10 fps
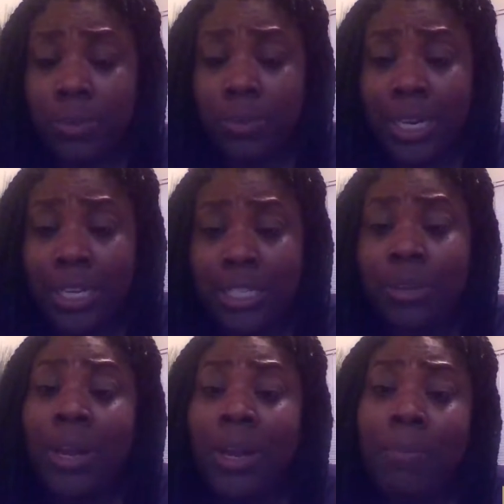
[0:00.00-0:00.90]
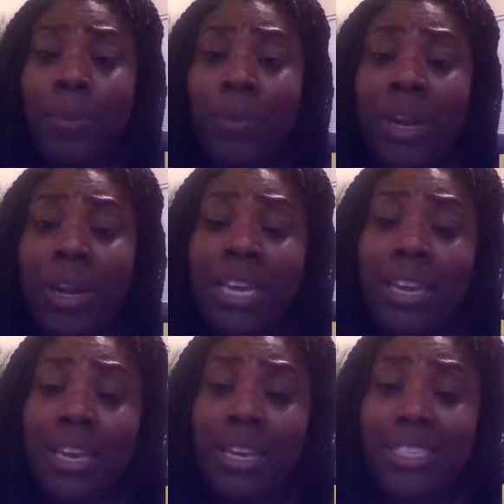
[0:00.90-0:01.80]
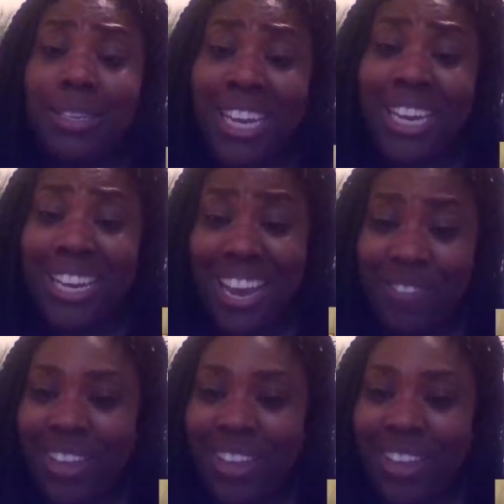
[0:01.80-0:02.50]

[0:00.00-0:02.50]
So what I'm thinking is that we need to have a